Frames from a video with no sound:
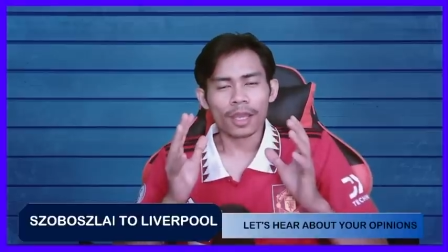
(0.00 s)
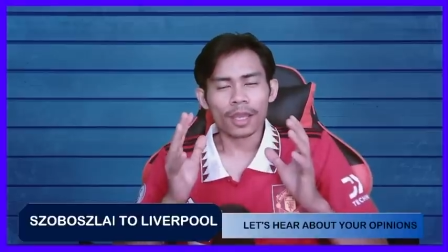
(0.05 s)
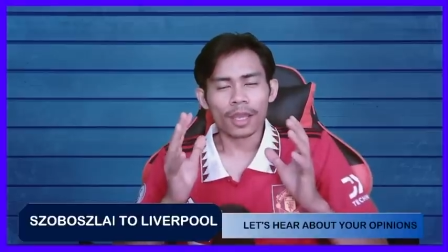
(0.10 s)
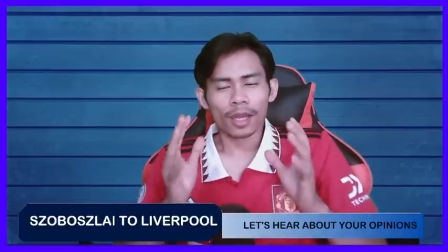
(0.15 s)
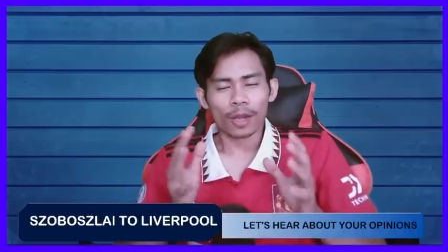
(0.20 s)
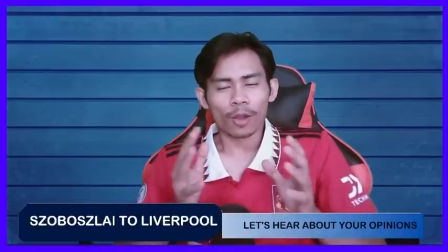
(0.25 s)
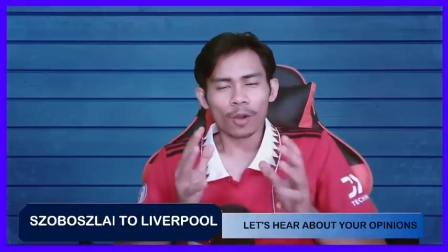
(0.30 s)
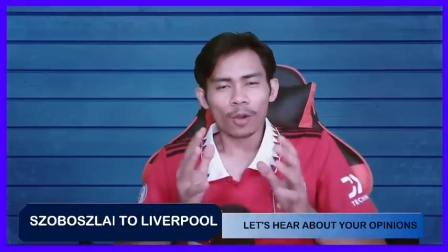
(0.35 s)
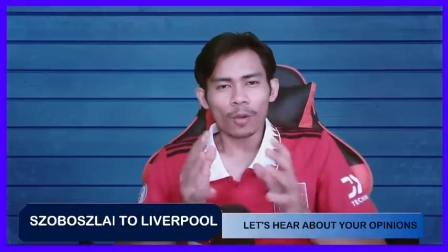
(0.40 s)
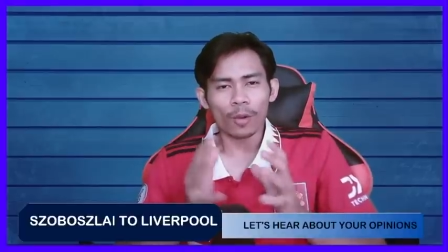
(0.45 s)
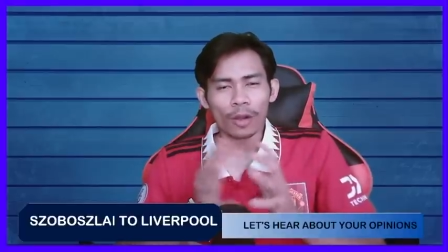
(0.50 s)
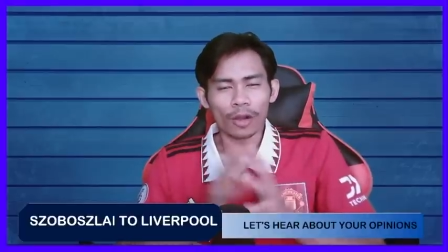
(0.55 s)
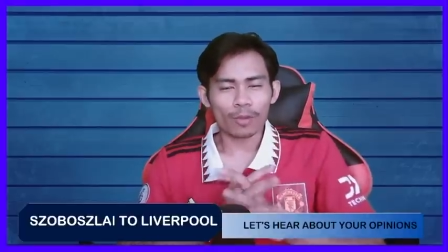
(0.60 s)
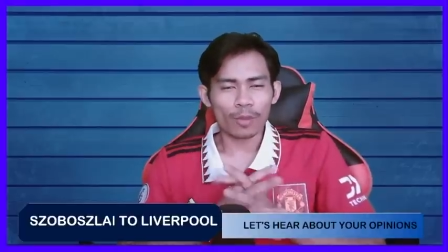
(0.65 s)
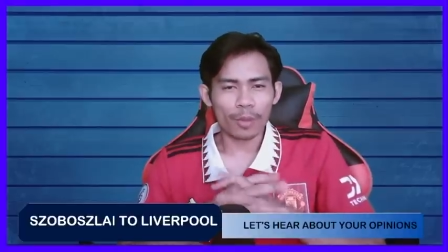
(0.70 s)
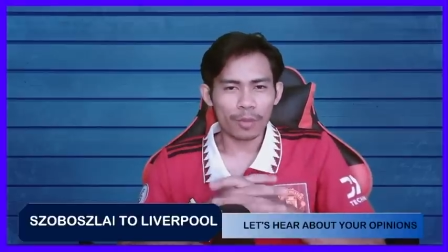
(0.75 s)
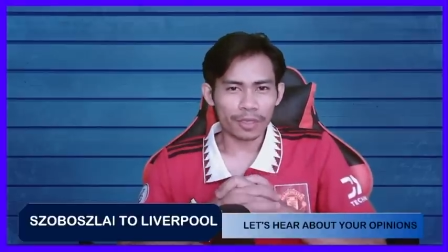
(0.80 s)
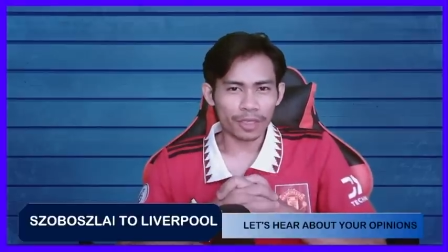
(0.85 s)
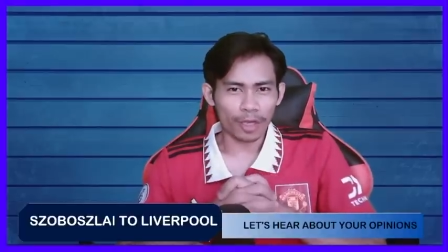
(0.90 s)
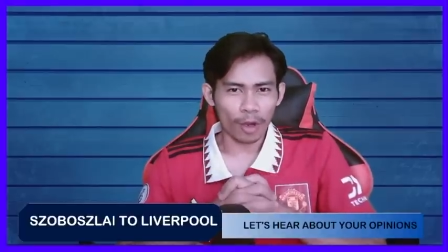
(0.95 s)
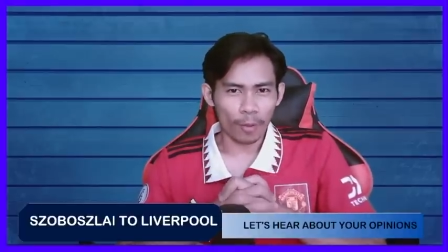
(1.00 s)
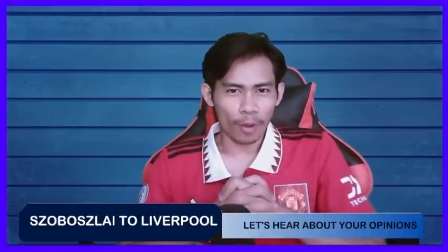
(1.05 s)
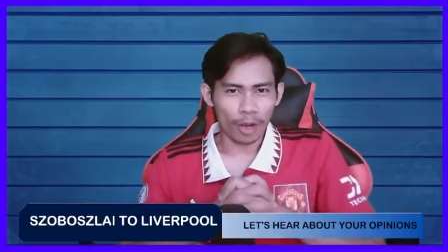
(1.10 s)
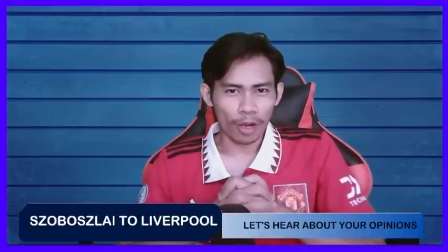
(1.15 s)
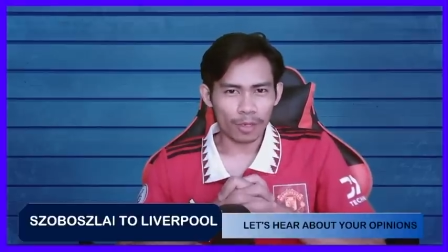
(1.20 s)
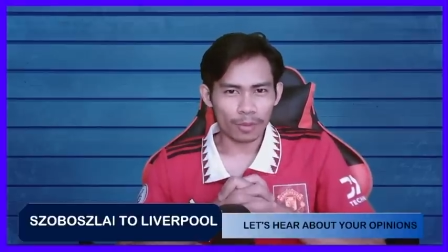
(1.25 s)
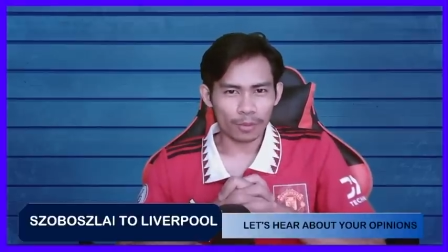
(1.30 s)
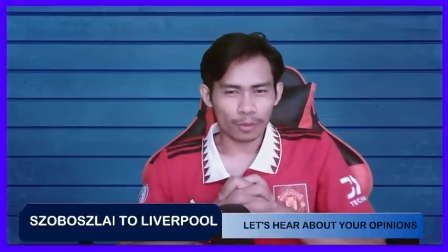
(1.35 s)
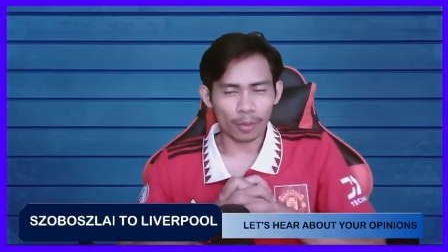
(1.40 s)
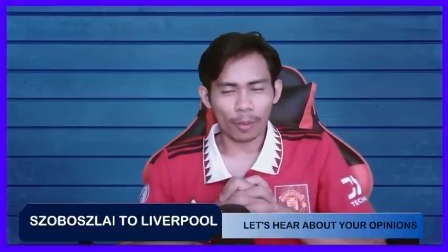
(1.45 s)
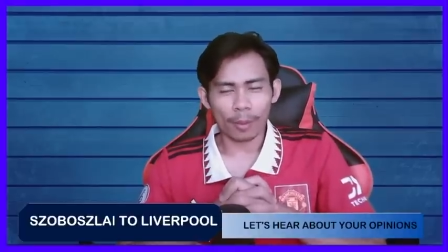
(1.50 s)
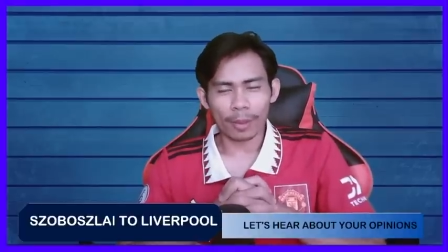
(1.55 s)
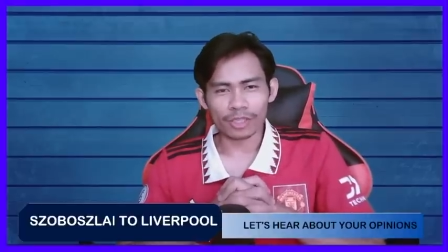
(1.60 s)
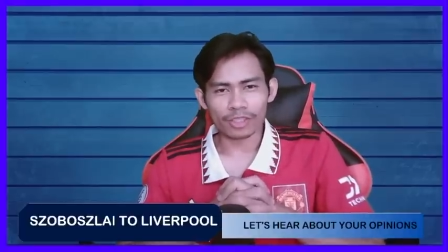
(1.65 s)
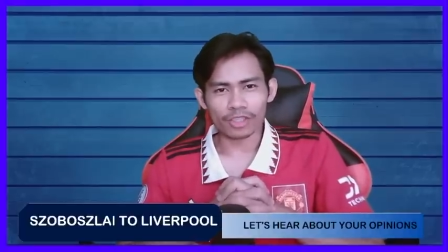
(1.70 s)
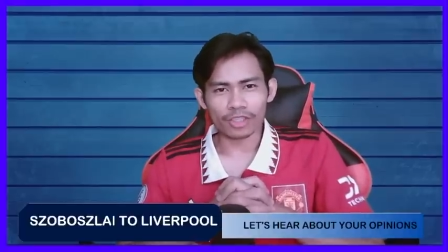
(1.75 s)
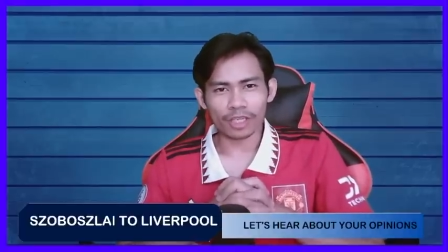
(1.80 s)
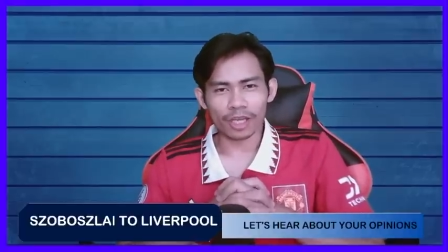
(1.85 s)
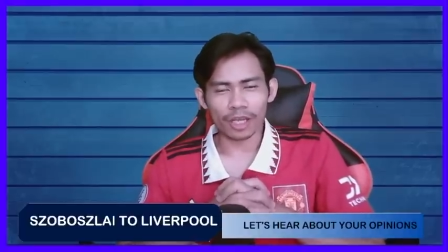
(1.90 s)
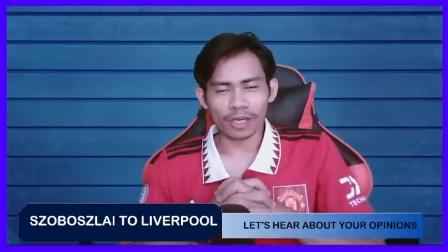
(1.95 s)
Hello, all of you guys. For my
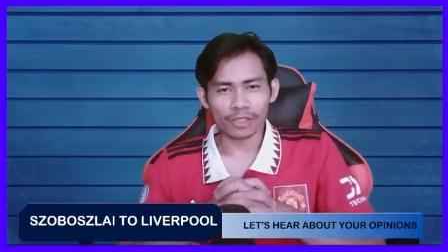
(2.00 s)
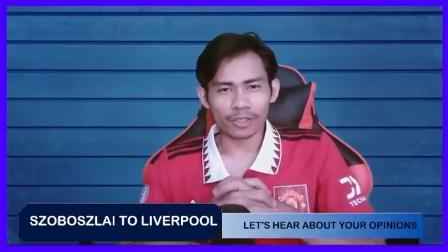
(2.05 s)
channel,